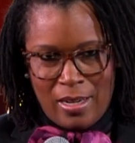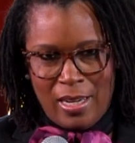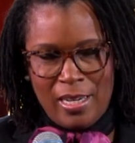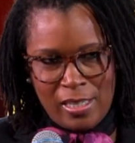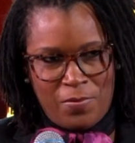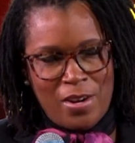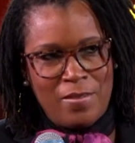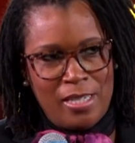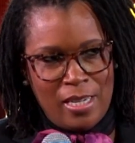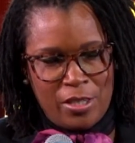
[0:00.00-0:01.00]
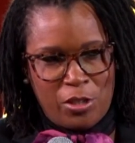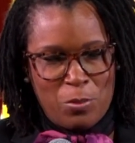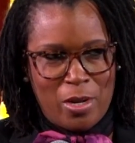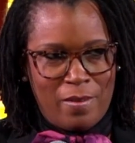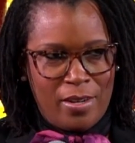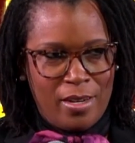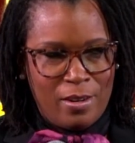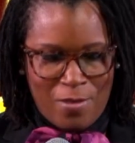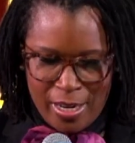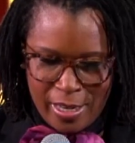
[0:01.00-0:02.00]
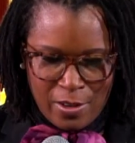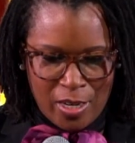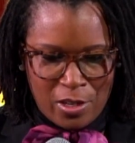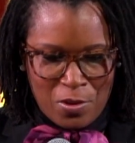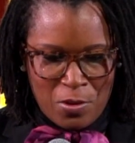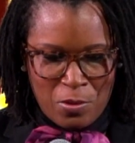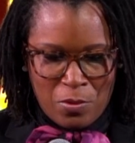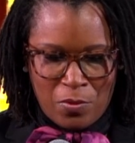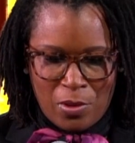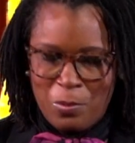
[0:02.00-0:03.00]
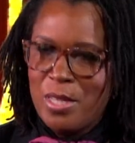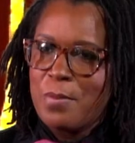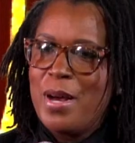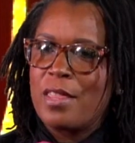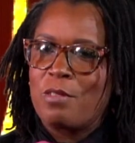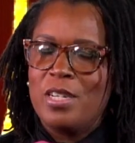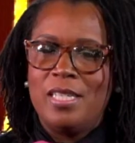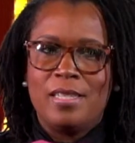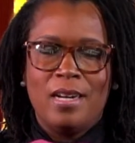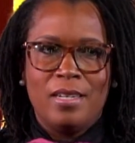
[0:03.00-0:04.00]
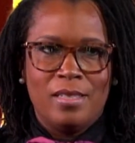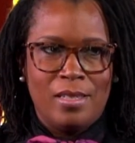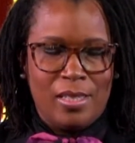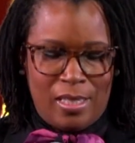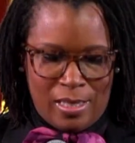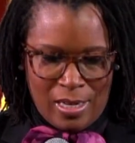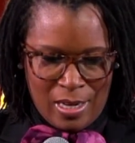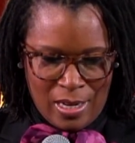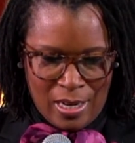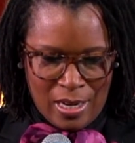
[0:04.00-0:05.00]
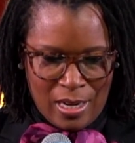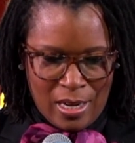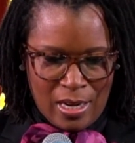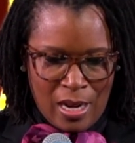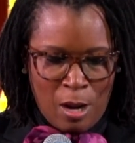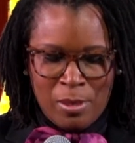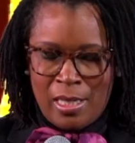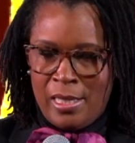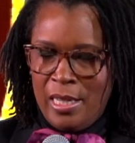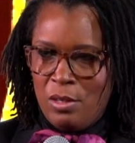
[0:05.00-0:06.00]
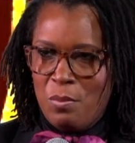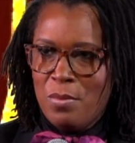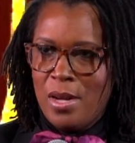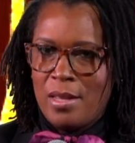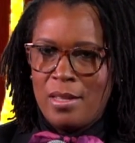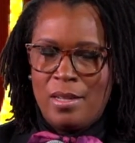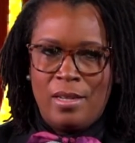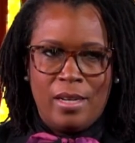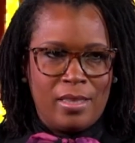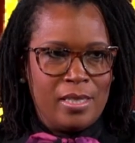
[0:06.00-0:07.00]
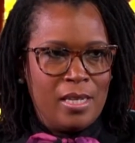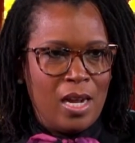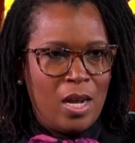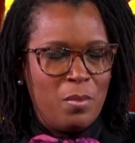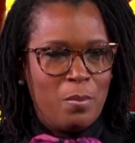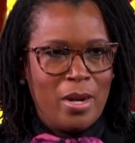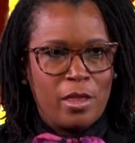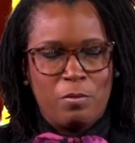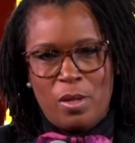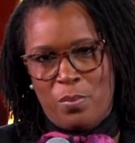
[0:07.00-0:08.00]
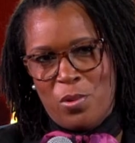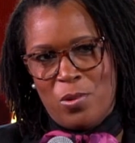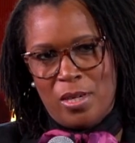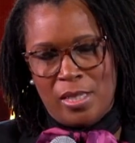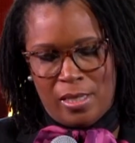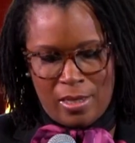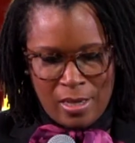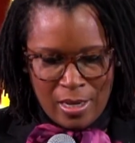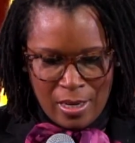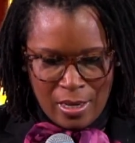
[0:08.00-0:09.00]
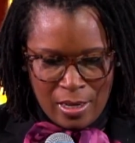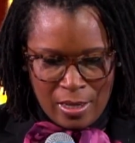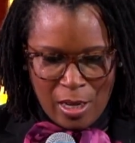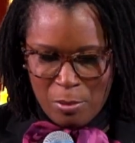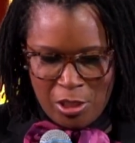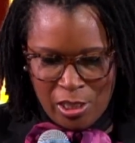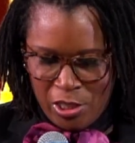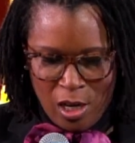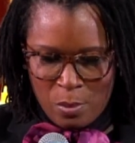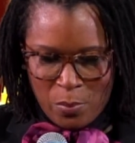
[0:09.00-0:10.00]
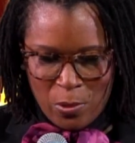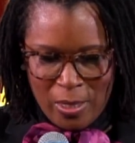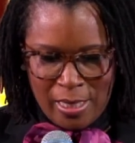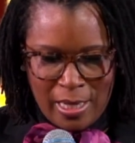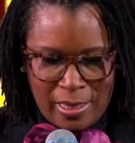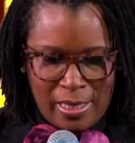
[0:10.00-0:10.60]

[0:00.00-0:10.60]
in this very sanctuary right here at Grove with my three sons, I was a single mother at the time, and my three boys, they were just young boys at the